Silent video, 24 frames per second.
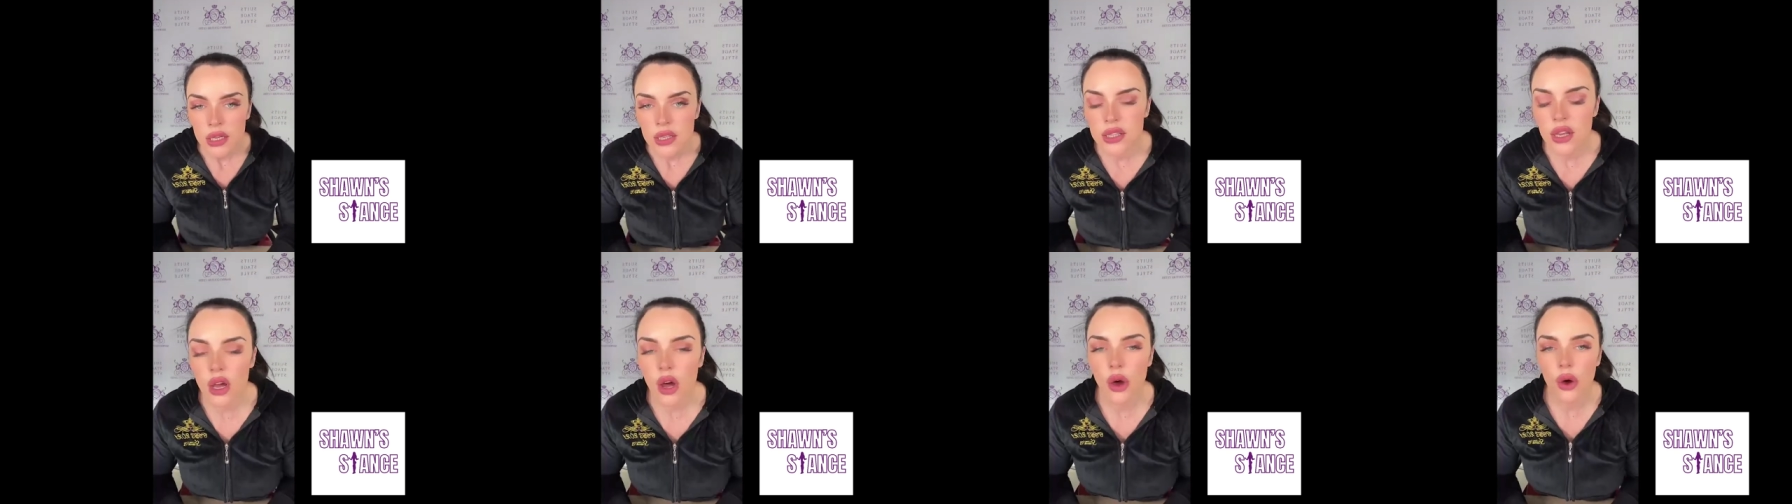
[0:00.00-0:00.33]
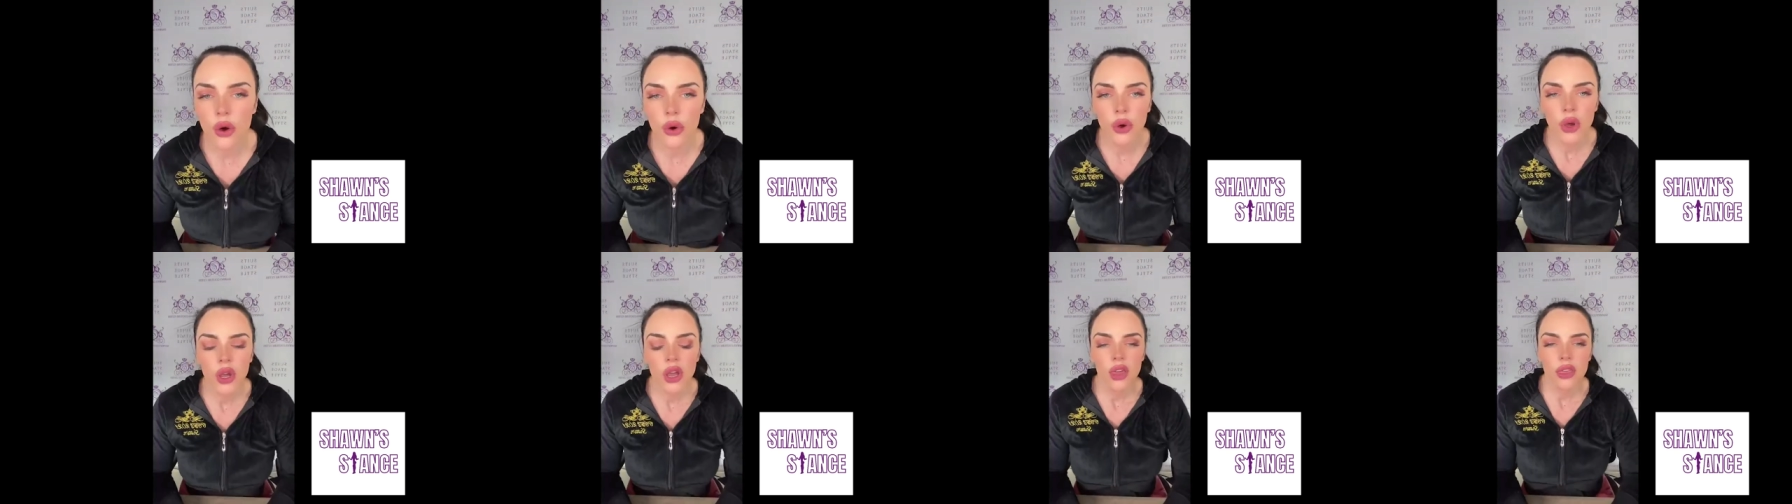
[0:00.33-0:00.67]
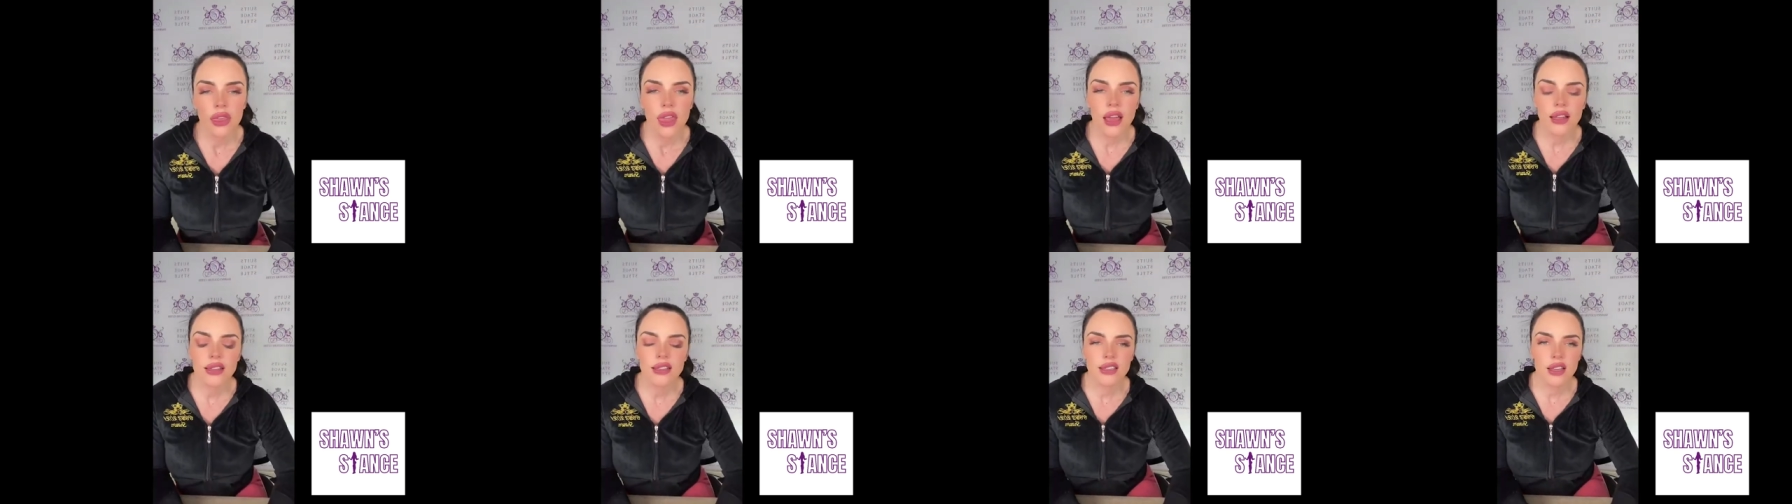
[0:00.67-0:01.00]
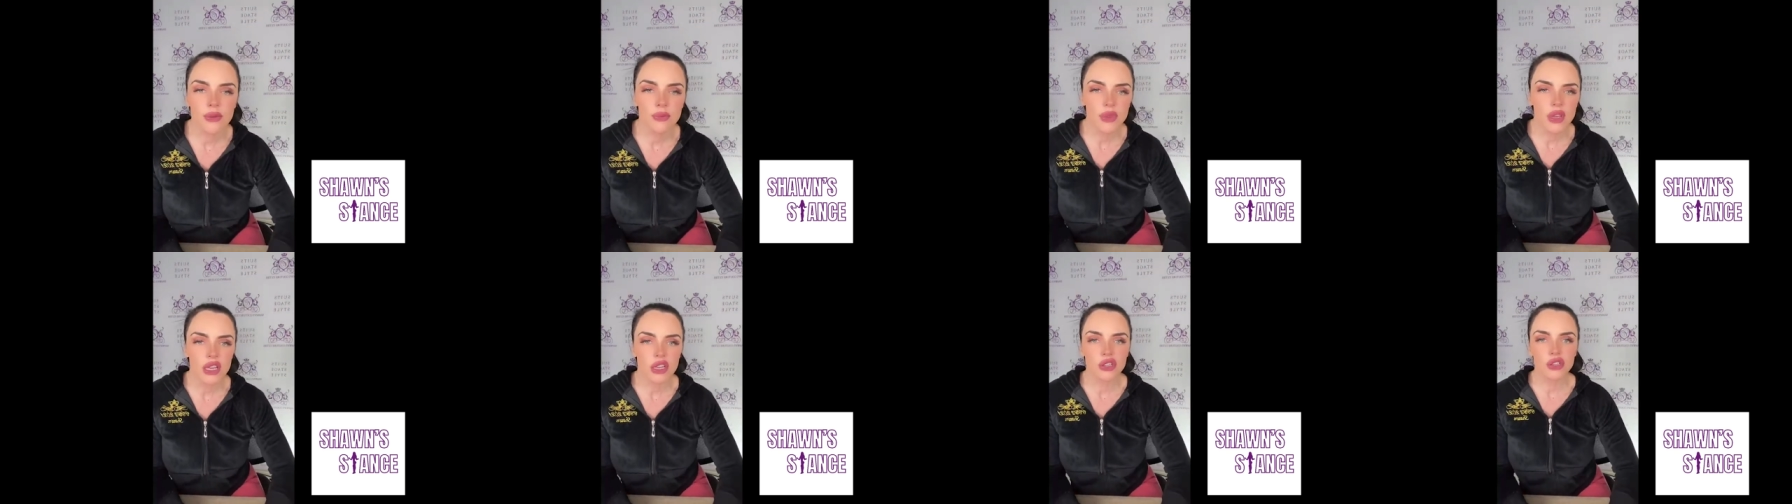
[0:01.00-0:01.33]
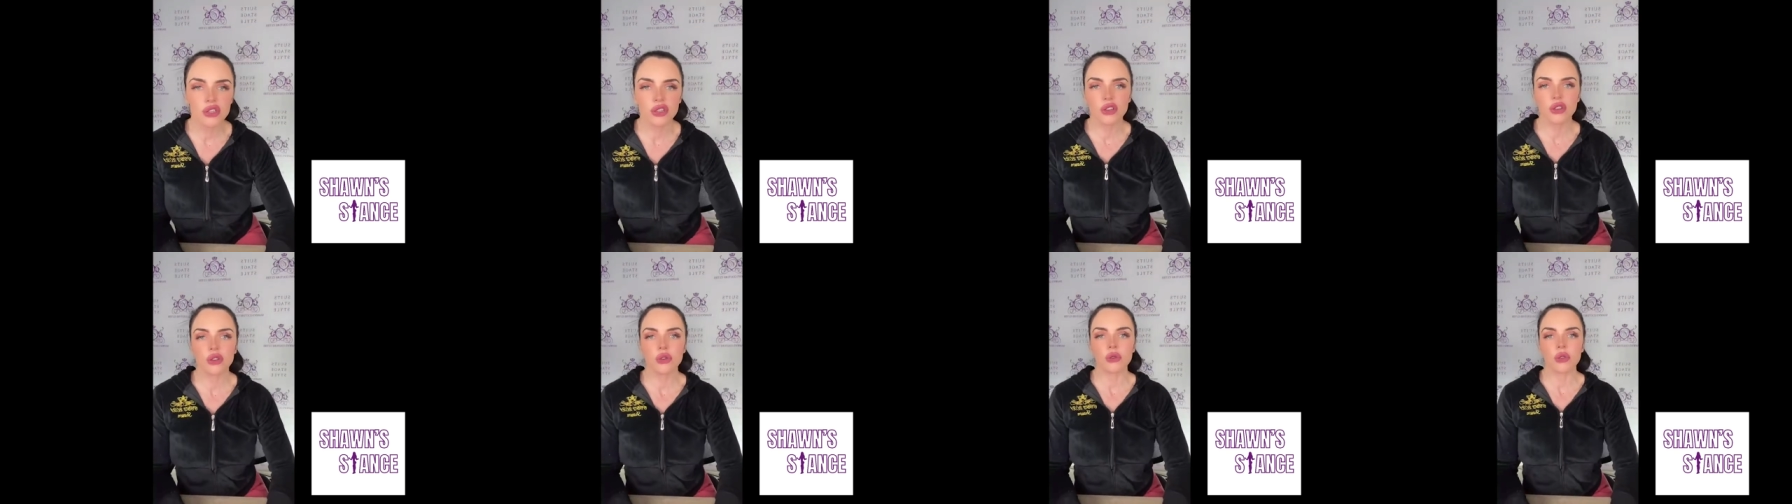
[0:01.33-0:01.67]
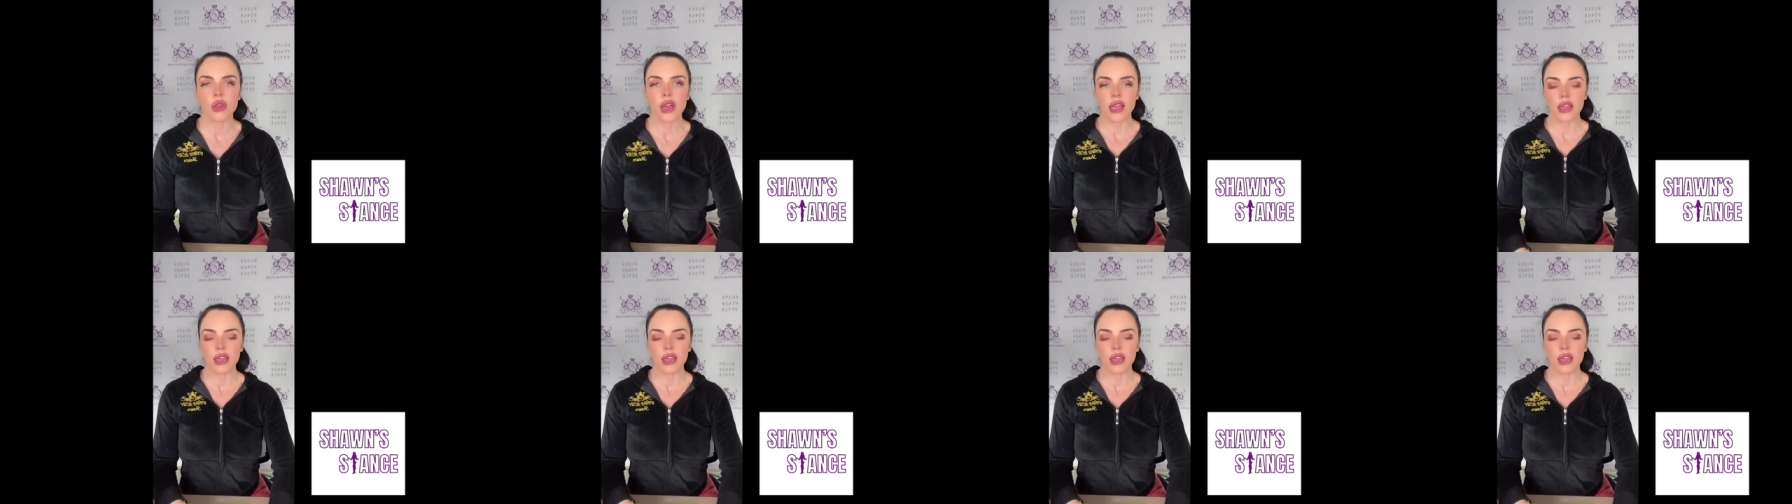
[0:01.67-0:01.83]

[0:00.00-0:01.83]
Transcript: So that's something too.